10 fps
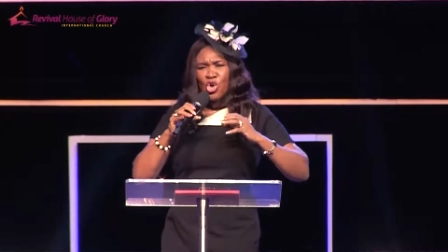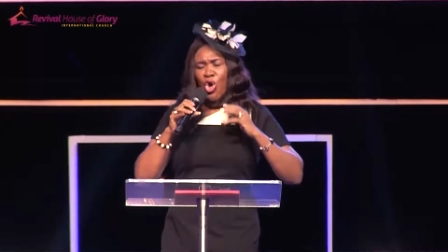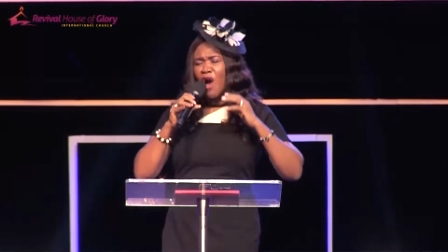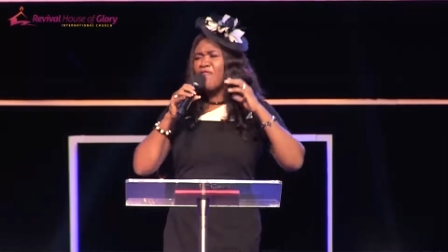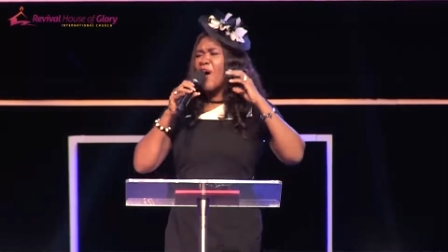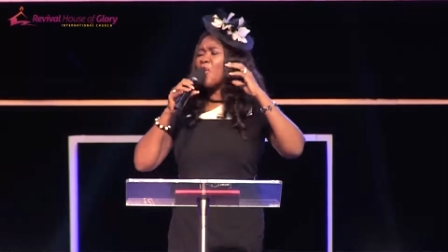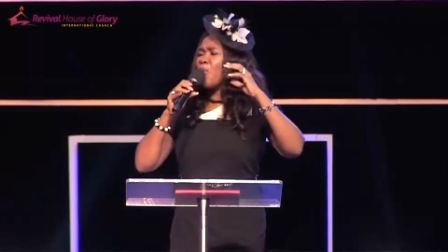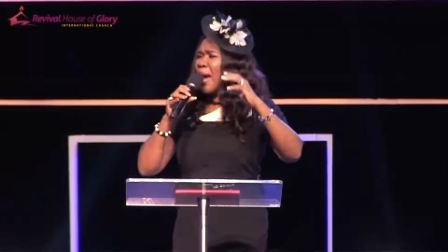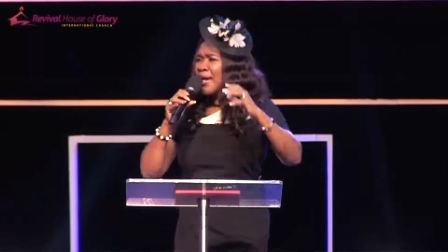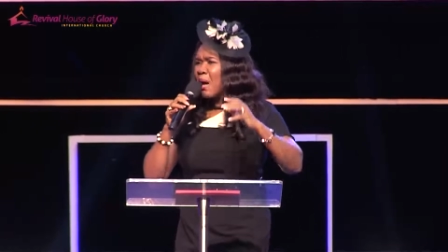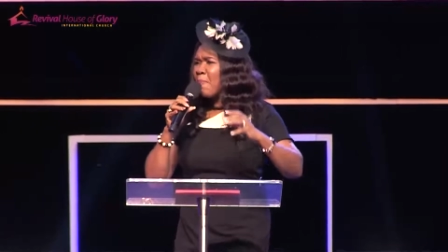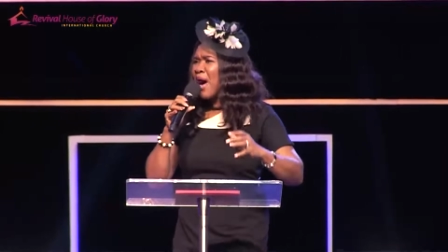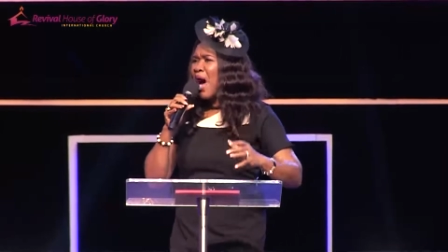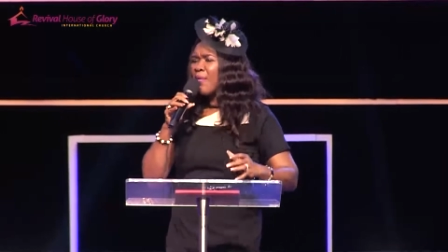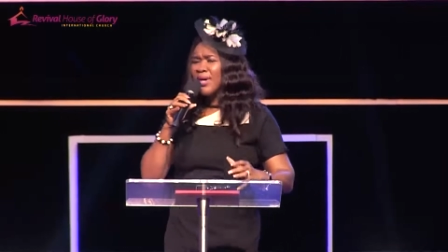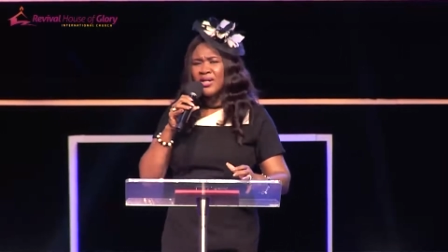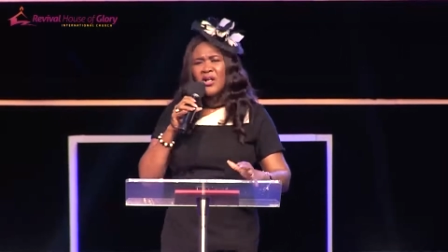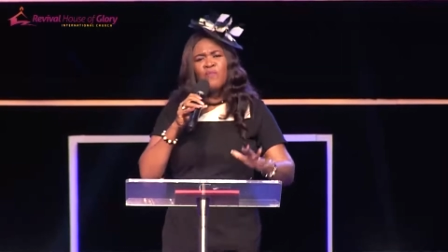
Go for greater power.